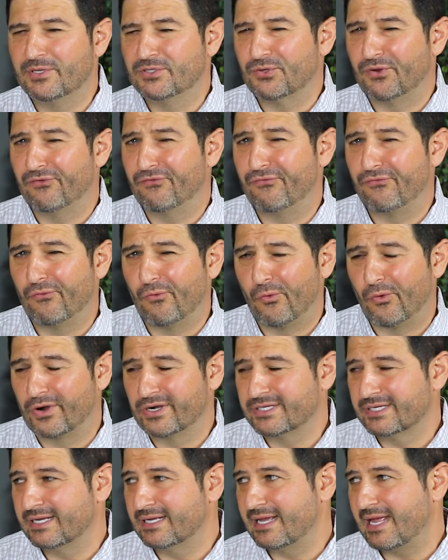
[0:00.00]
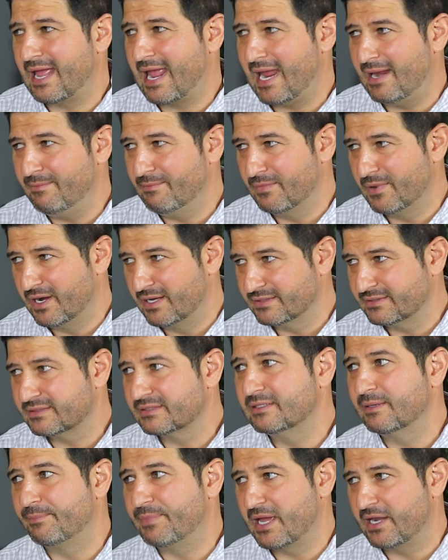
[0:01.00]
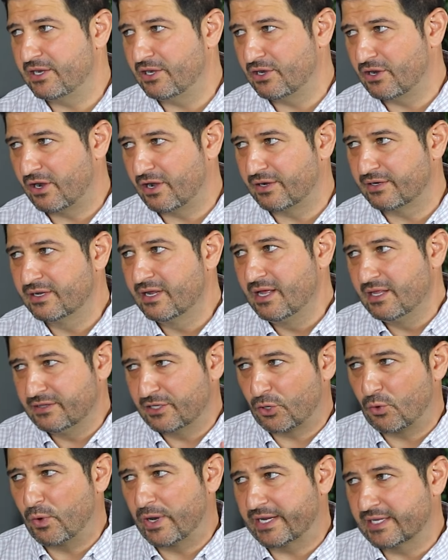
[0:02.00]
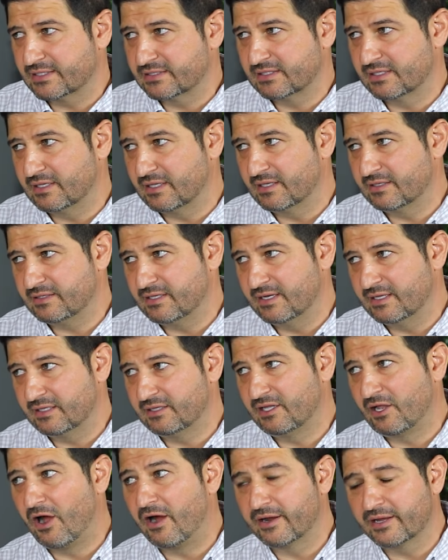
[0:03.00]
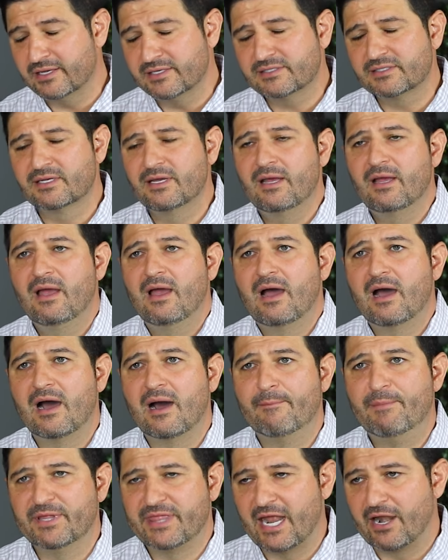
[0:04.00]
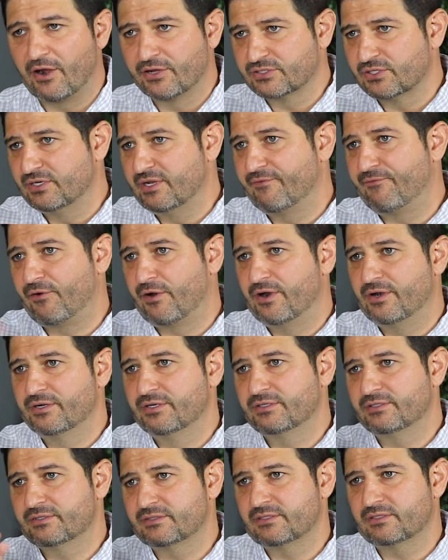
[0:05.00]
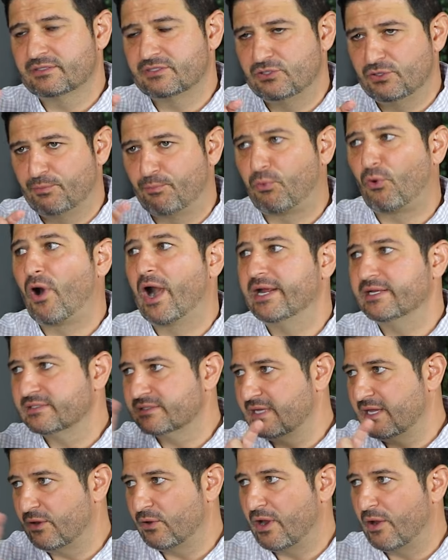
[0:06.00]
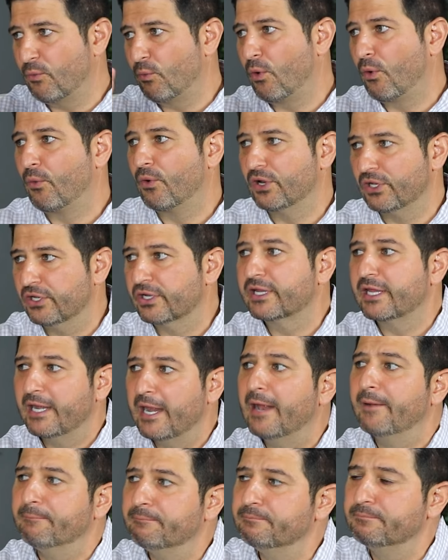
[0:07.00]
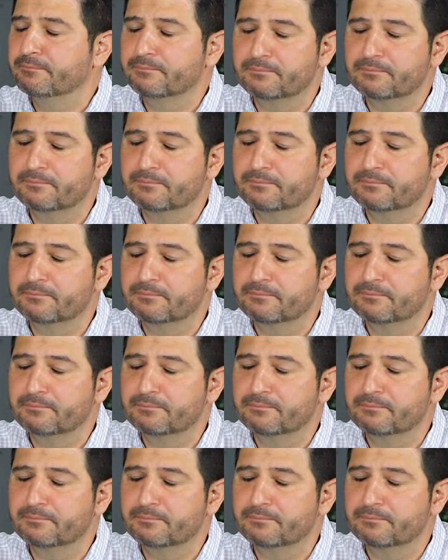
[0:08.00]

between 4 to 8 months, depending on the quickest to the longest. But that also differs to price and where I'm looking at.